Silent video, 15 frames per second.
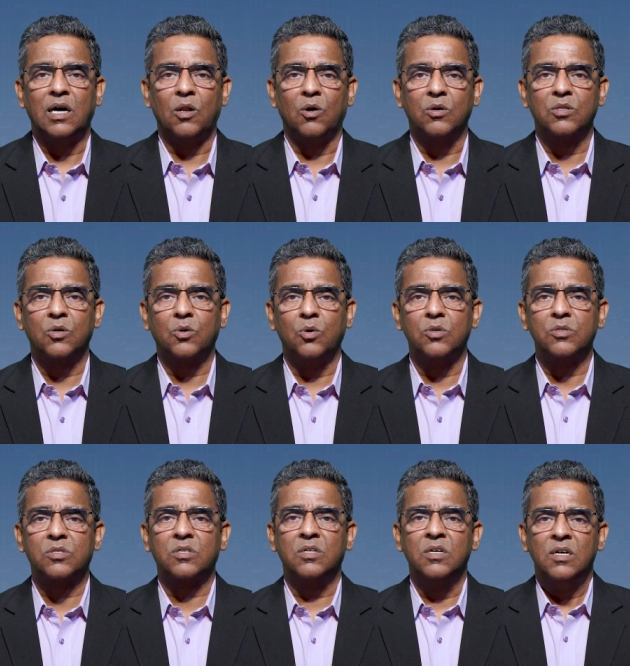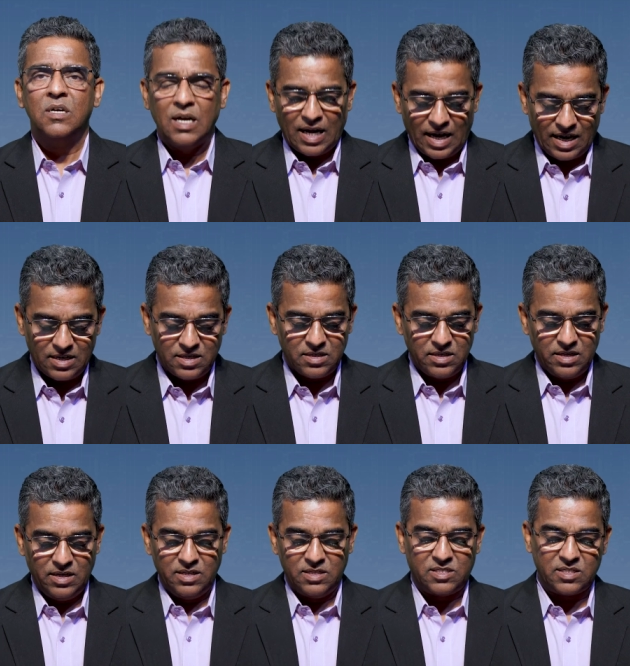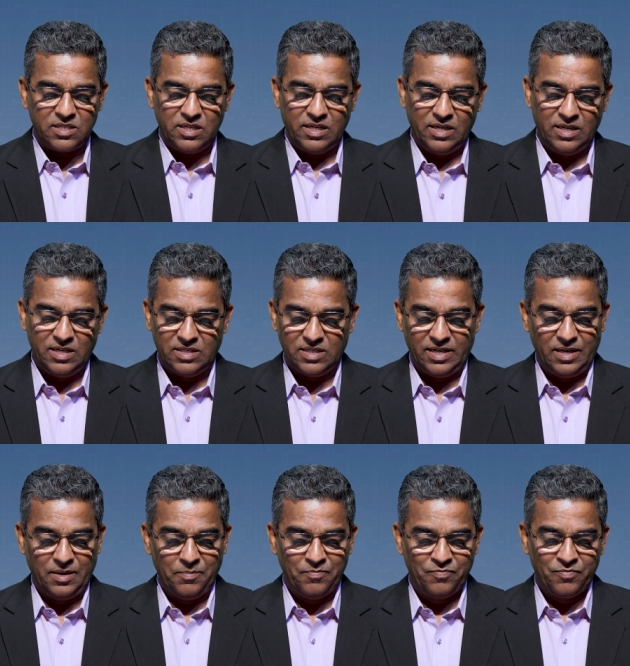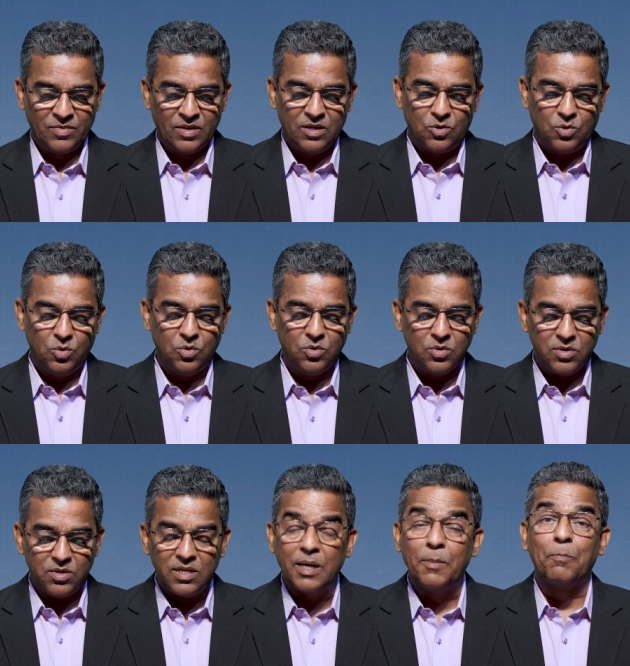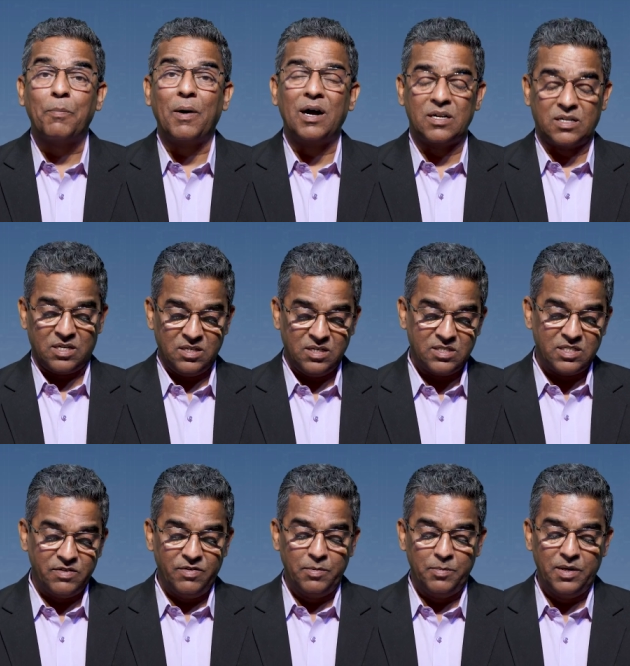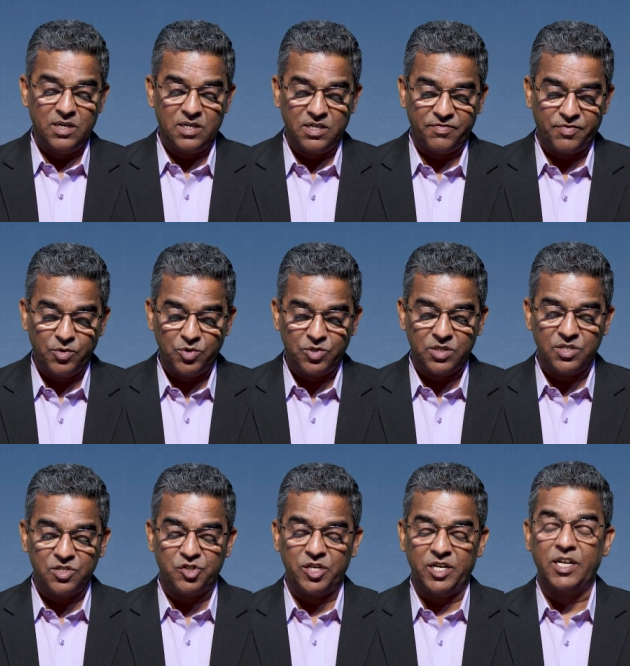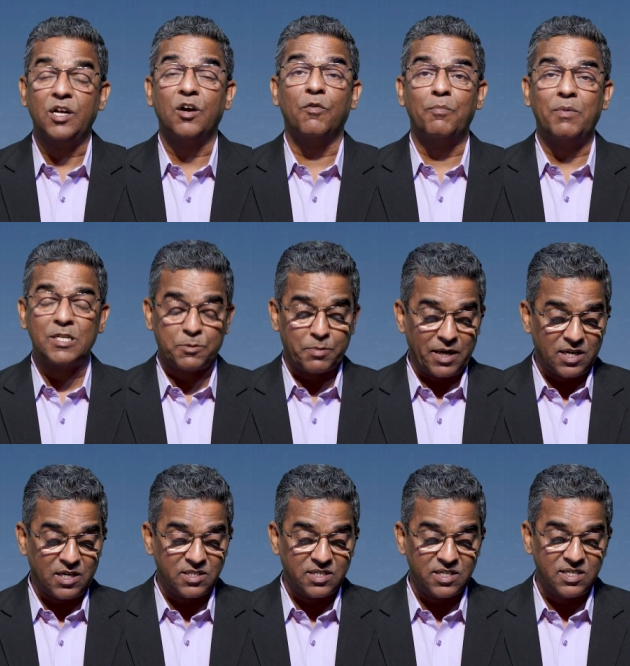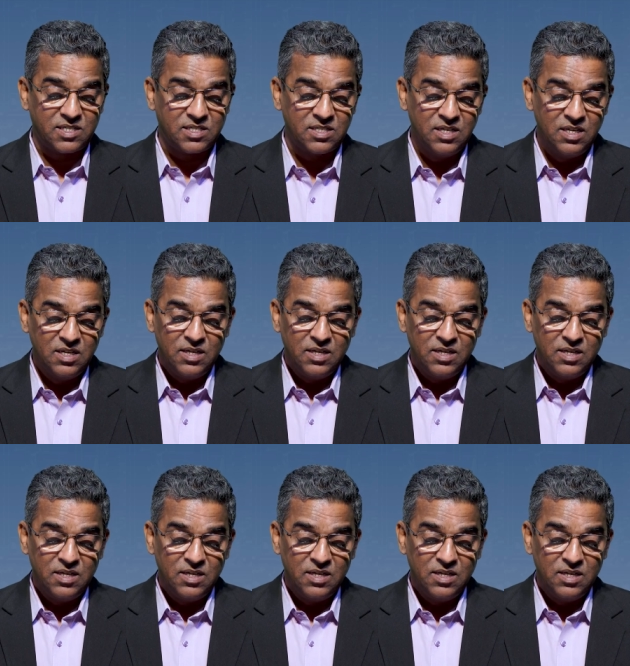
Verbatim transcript: along the coast and in its EEZ, to impart civil military fusion, sharing of best practices,